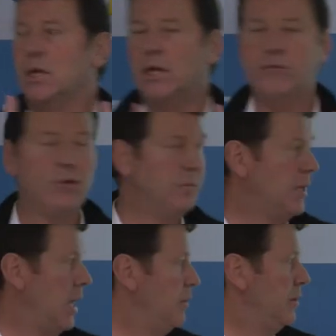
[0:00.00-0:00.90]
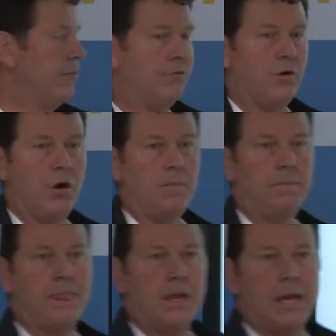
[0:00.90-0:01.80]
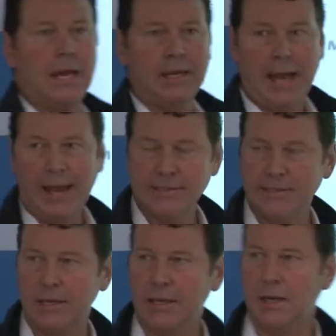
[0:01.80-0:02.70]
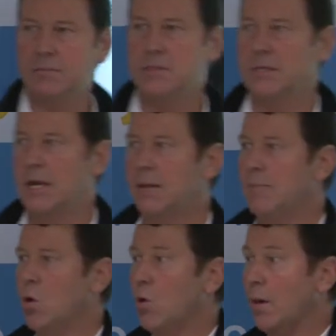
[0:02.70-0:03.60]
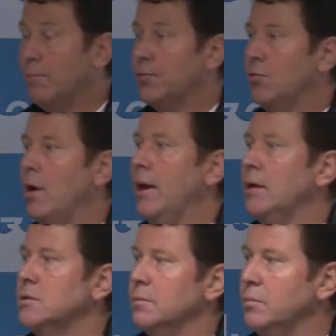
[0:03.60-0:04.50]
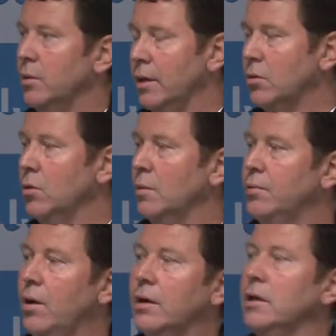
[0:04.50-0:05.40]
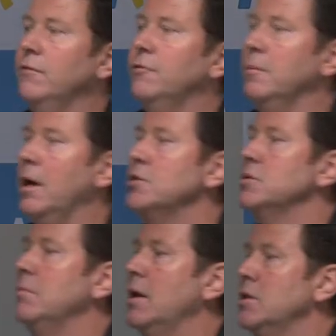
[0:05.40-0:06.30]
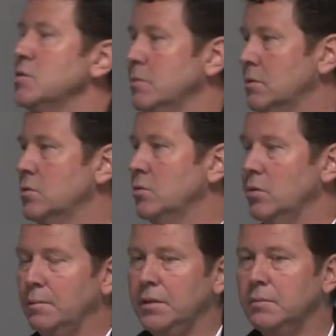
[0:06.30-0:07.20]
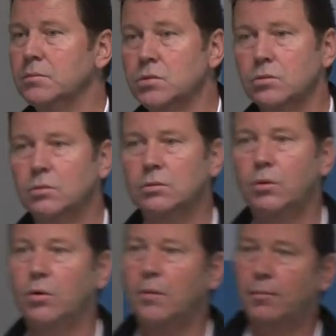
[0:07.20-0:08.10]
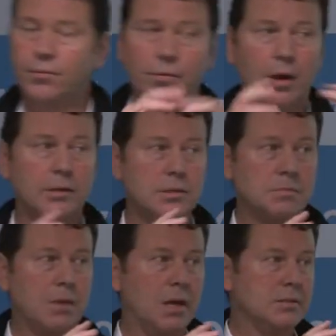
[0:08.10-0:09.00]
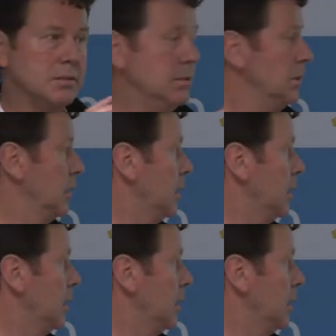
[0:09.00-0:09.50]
if I'm coming from an asset M D M or a product, what they call a product information management tool, a P I M tool, where all my product is mastered.